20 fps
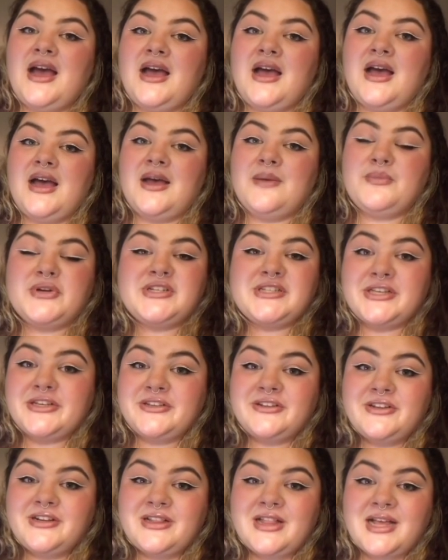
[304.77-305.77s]

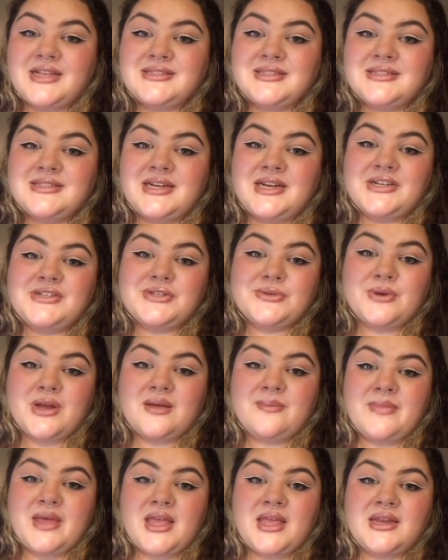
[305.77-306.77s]
Particular classes that I do
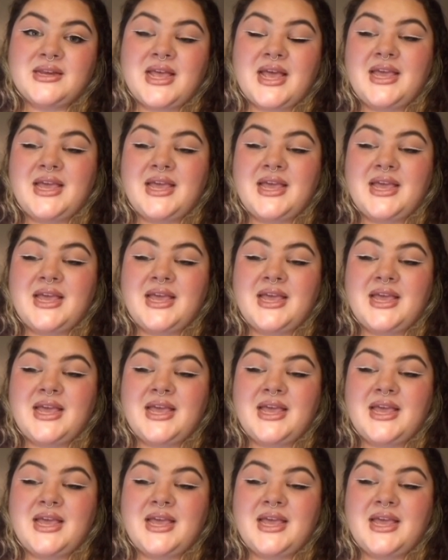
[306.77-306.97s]
recommend,